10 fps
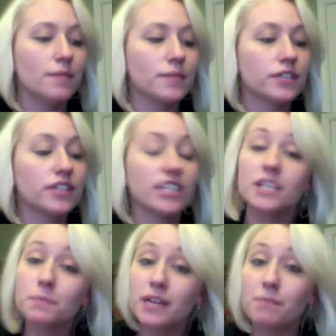So this
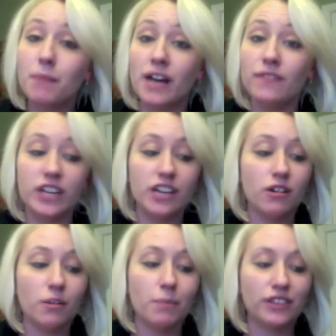has been my
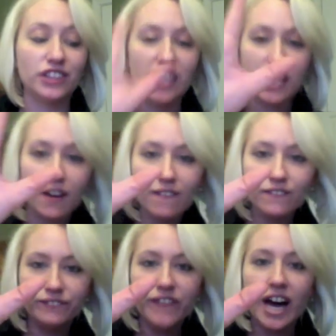video about the
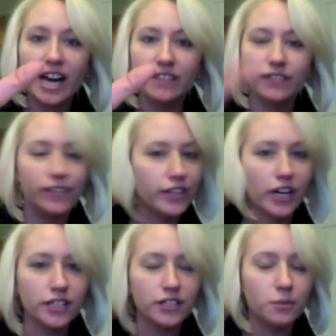5,
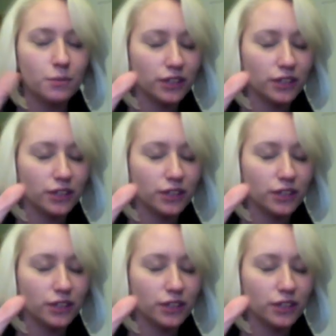not 2,